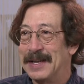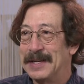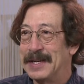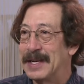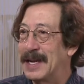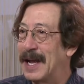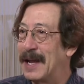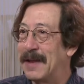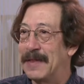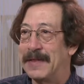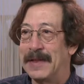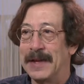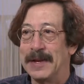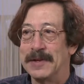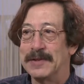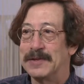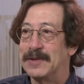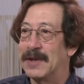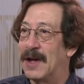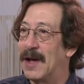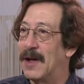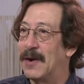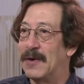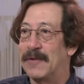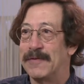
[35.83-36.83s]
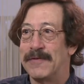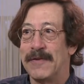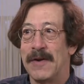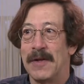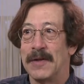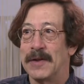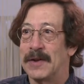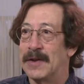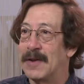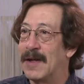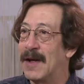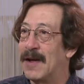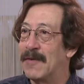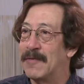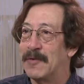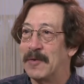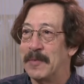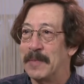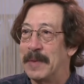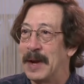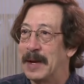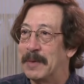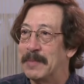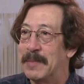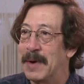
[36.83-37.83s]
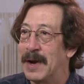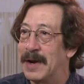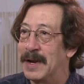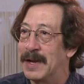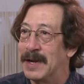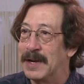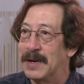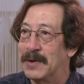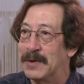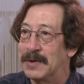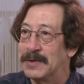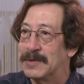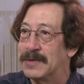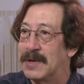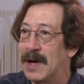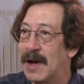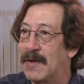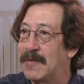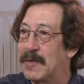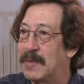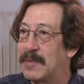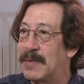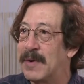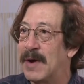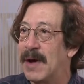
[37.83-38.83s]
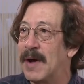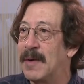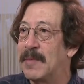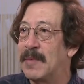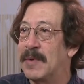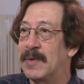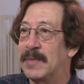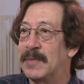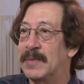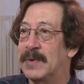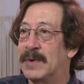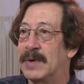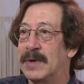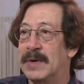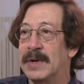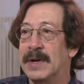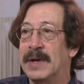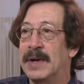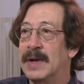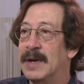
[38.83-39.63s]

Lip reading: get things done or fall in love or make money or solve a problem or